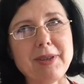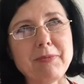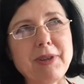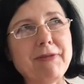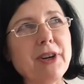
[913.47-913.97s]

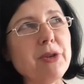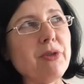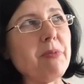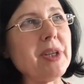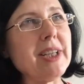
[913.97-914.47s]
Before
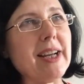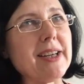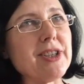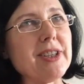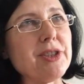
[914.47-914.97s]
European
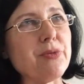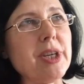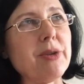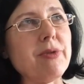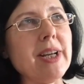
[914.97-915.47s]
elections,
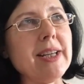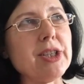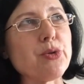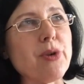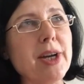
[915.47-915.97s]
we
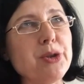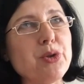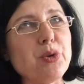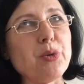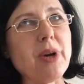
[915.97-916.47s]
really tried
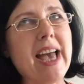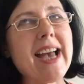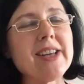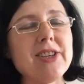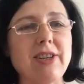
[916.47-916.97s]
to
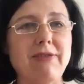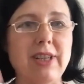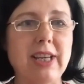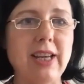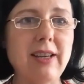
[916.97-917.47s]

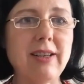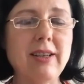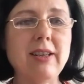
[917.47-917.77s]
actively